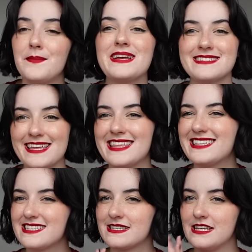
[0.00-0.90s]
because I
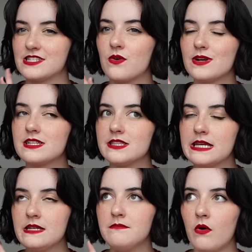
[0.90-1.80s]
think this is going to
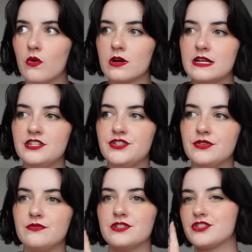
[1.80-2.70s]
lean more
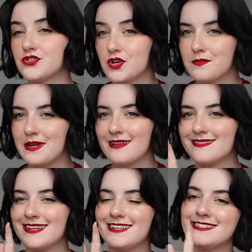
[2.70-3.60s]
into disturbing
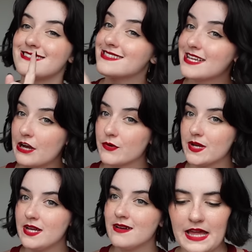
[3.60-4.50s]
than into
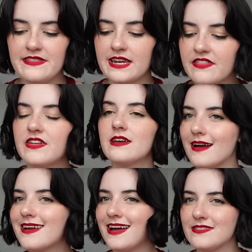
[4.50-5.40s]
scary. And then I
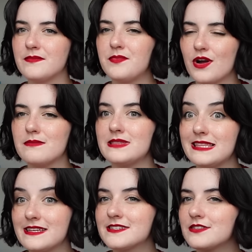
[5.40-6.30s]
think, again, the book I'm
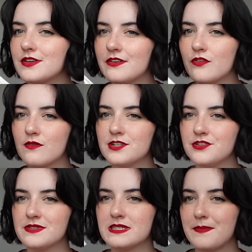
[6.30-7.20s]
least looking forward to
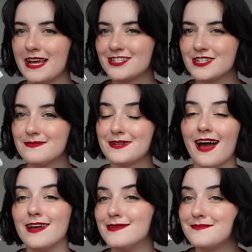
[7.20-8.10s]
is The Patient, but
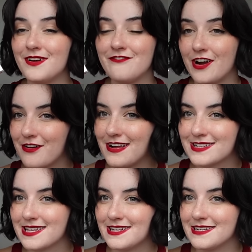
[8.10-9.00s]
I am very
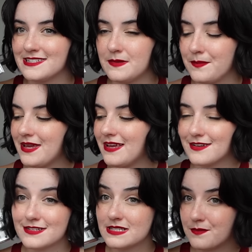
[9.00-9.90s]
excited to
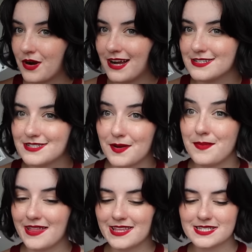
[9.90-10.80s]
be surprised
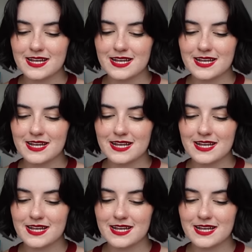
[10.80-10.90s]
by this